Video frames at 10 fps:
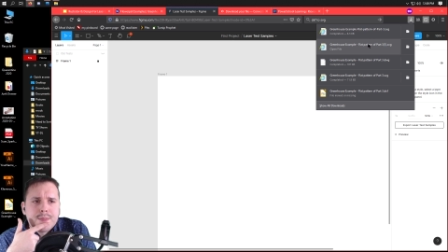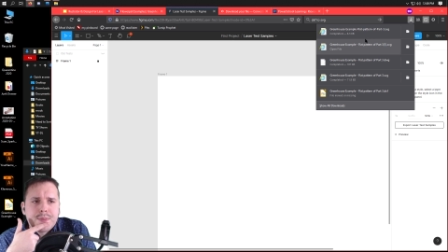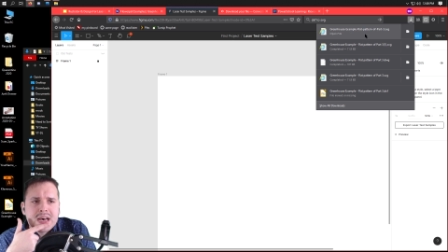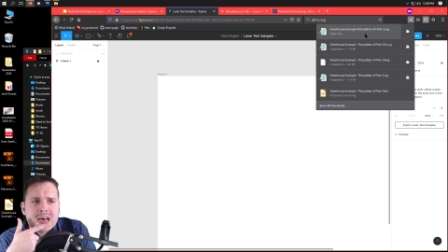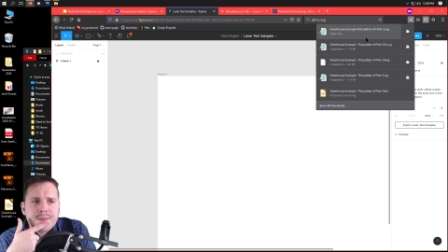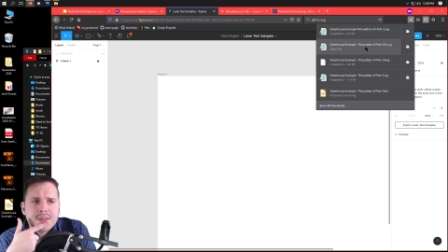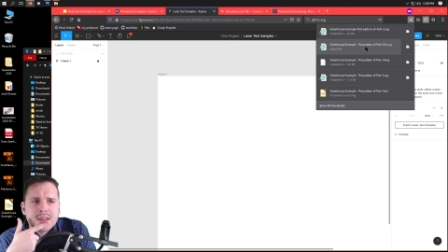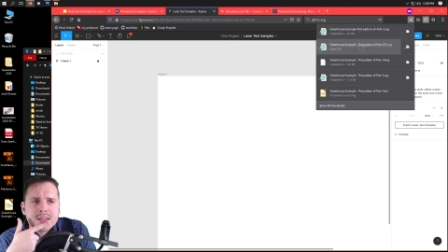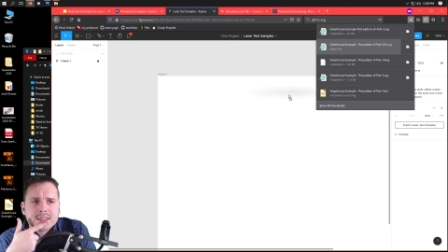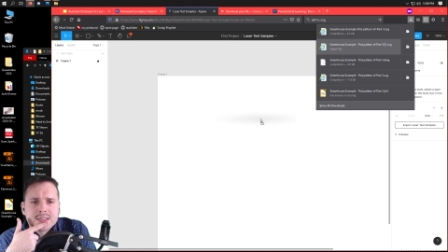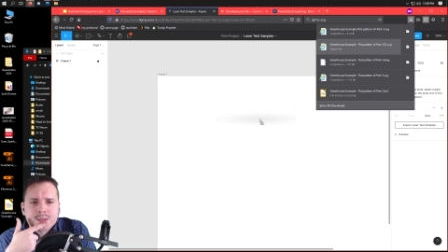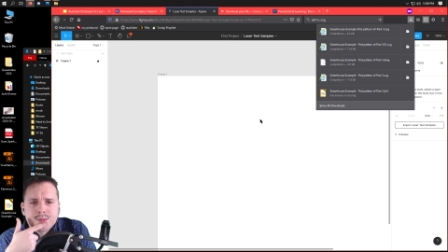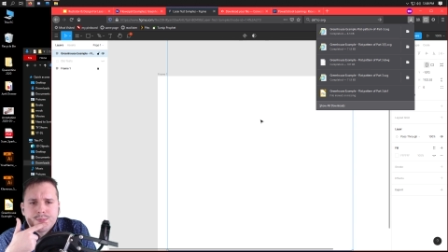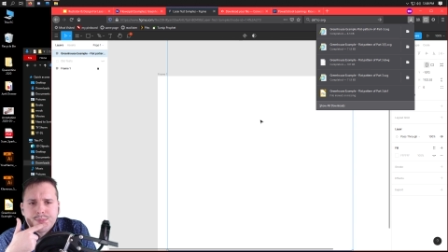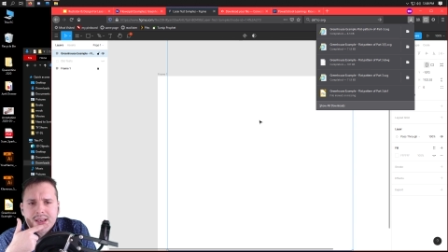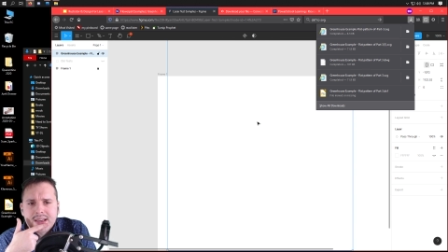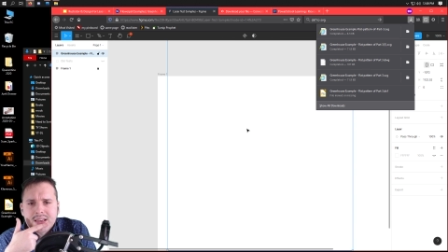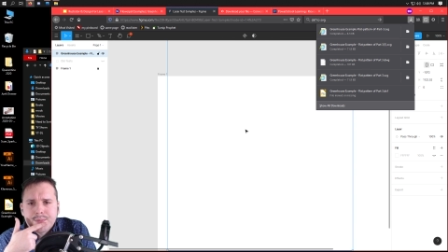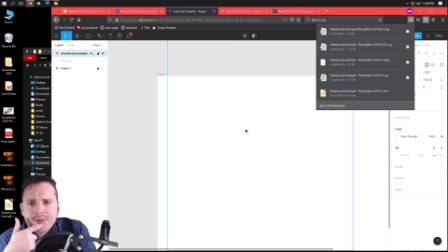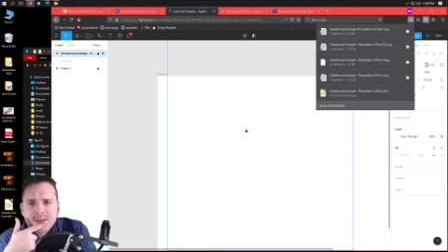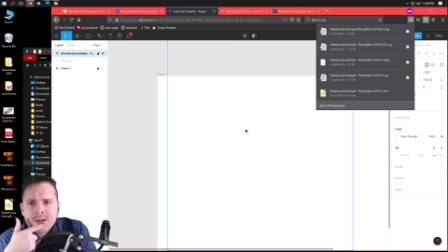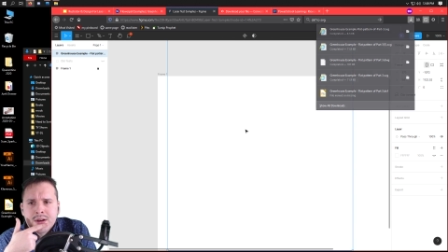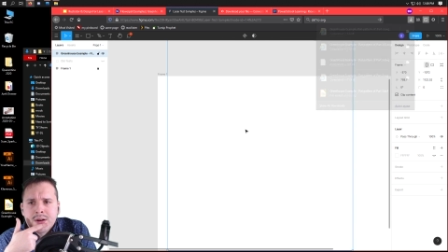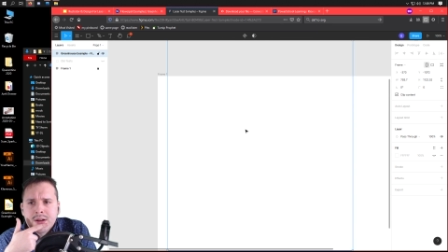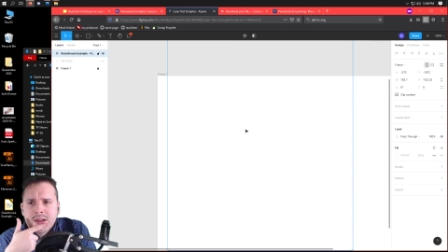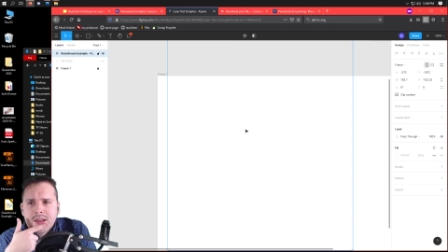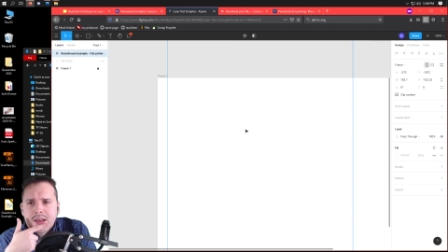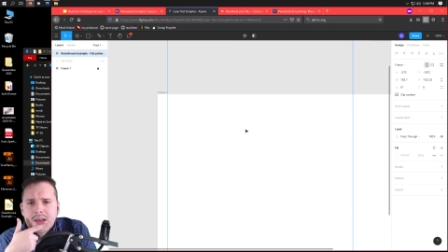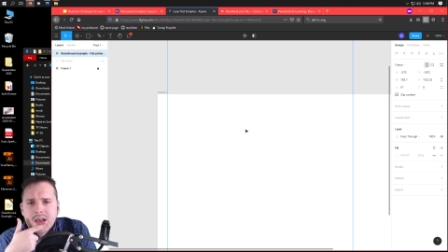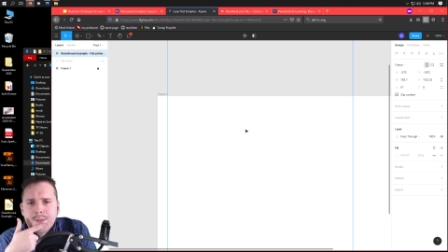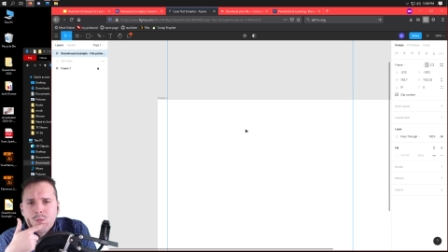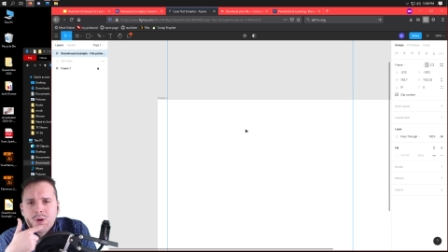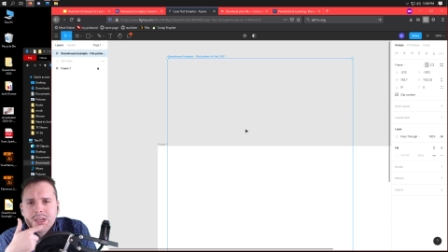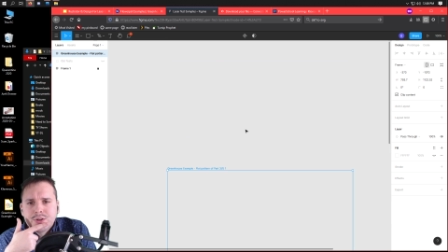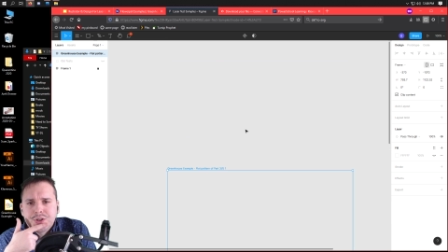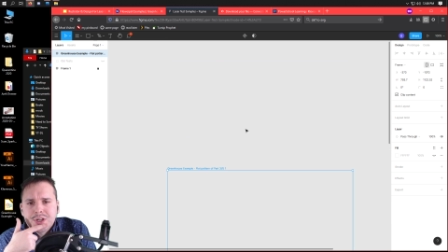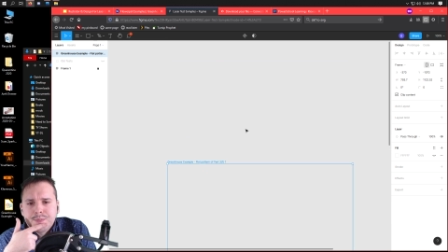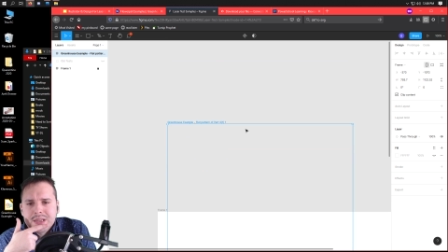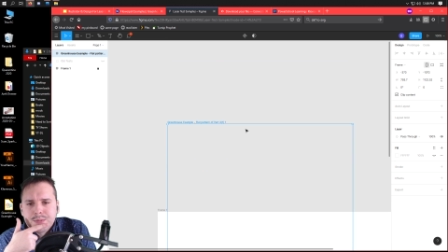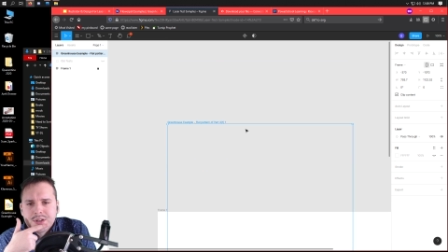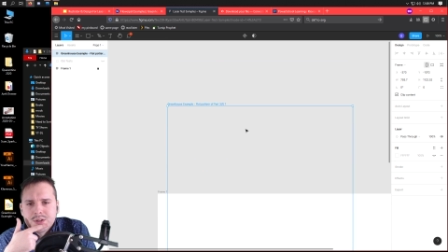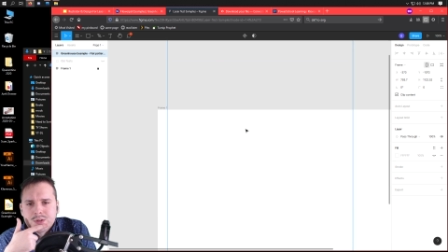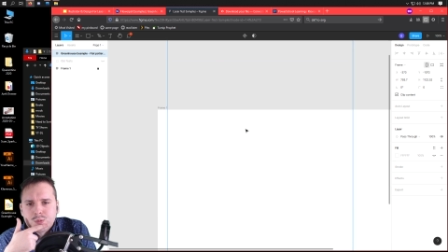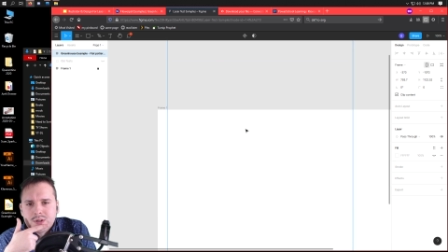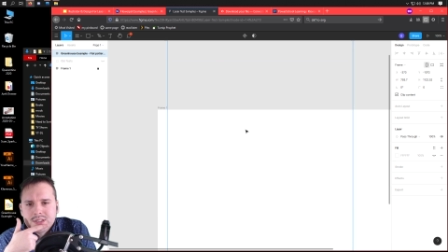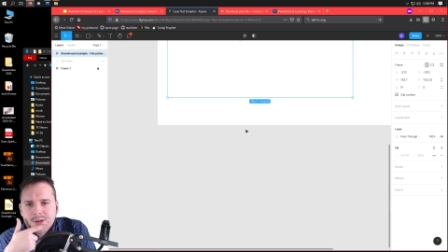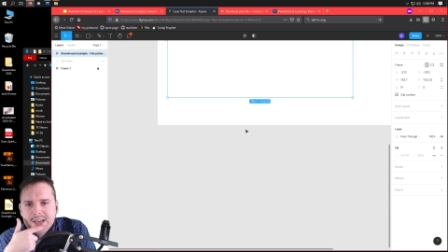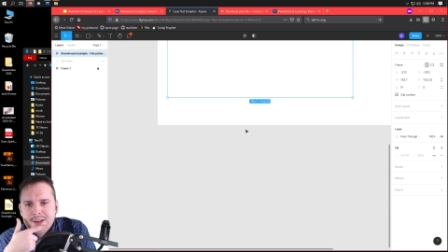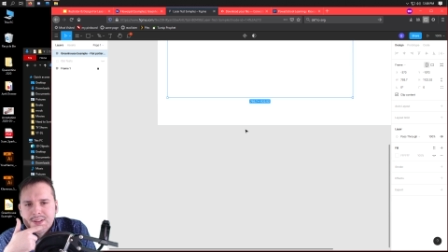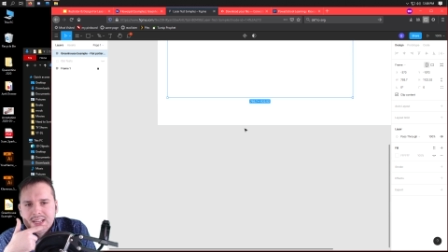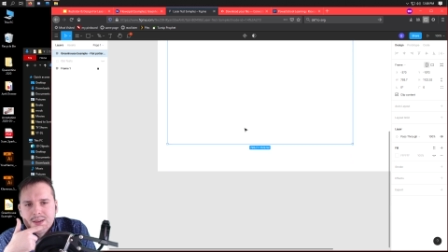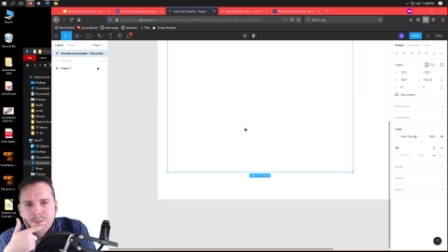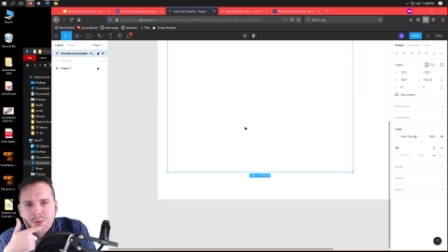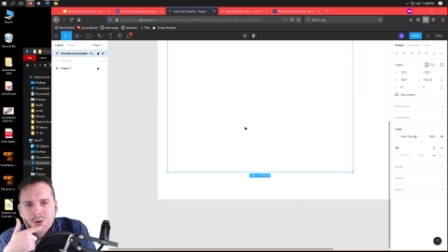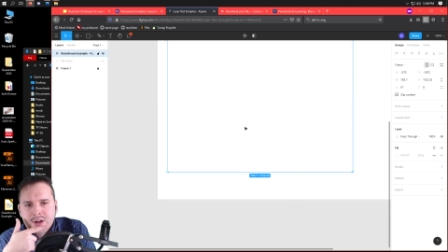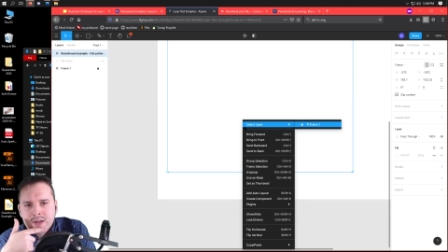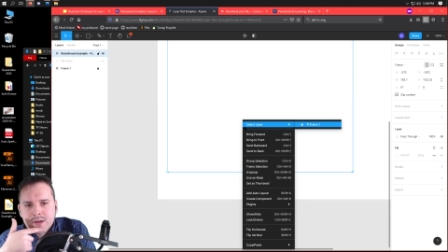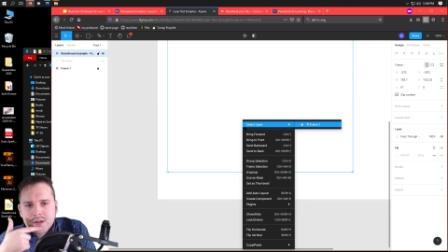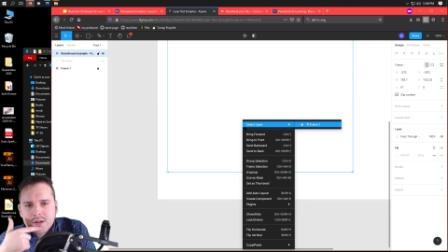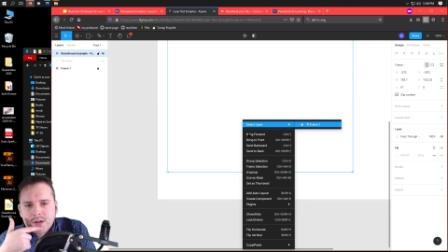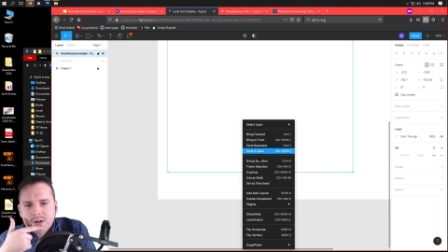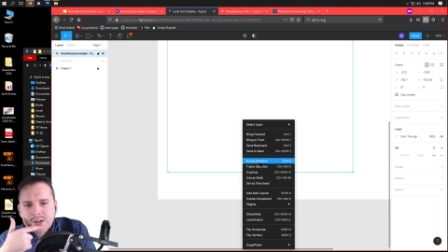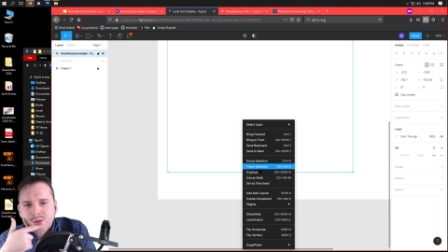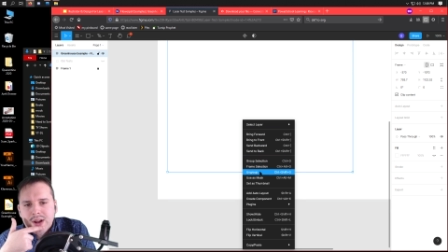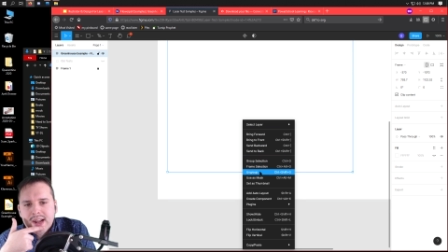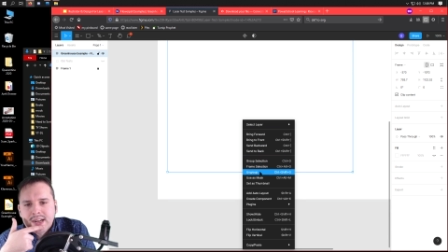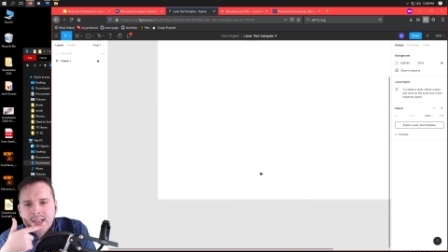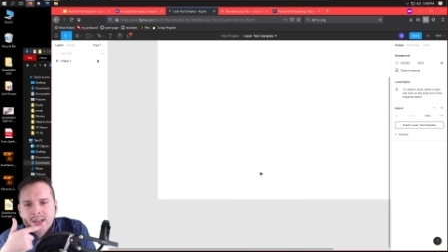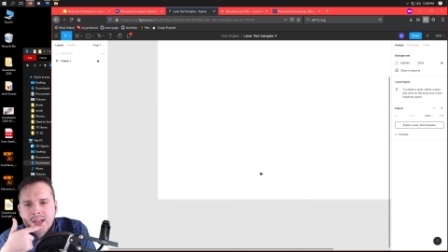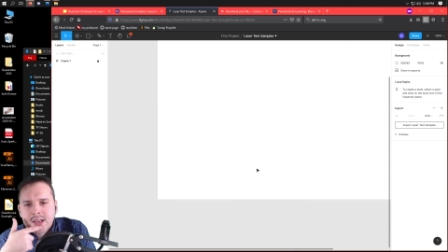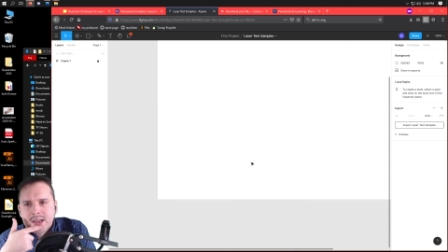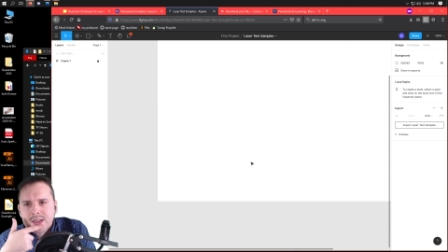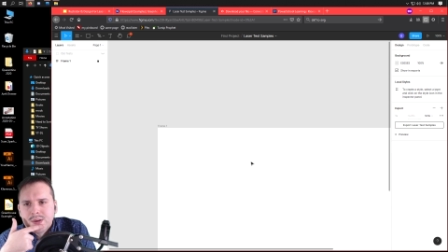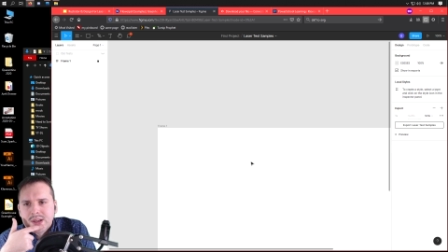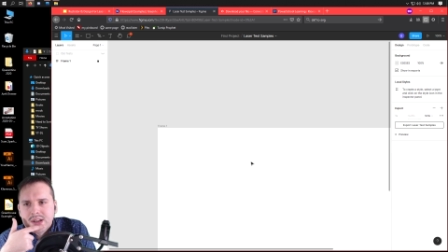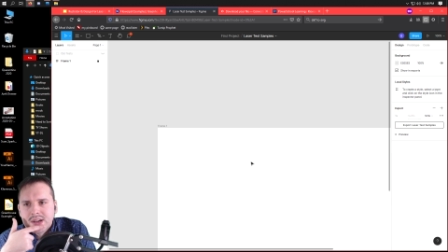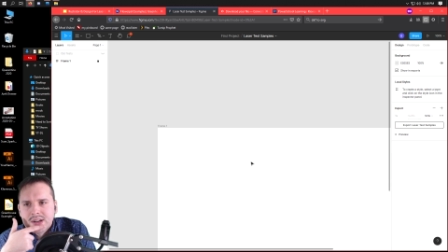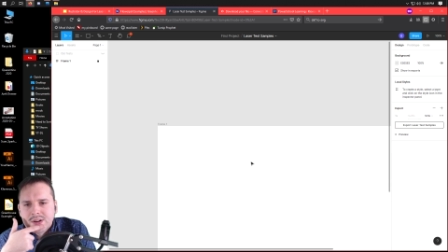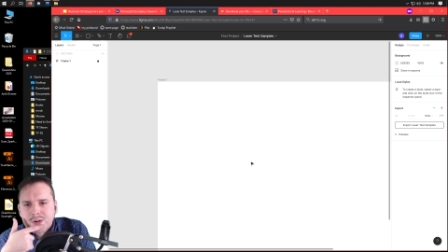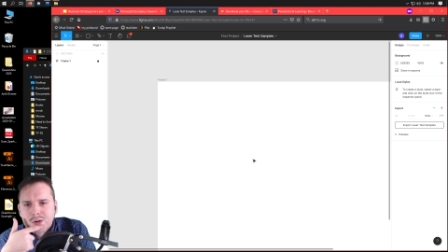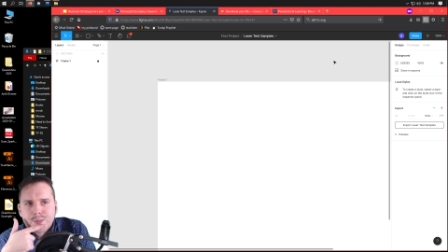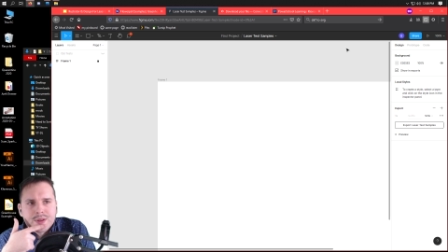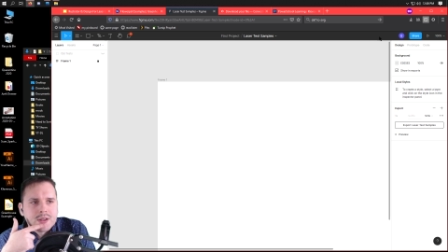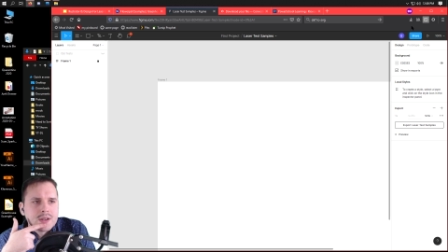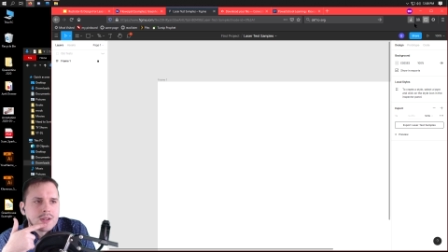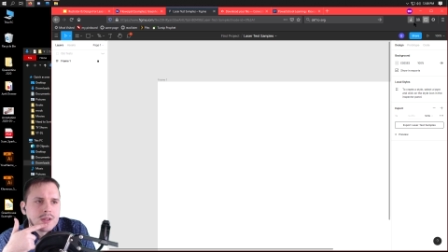pop this back up here, what you should be able to do is once you have it imported or you drag it in, you can ungroup it.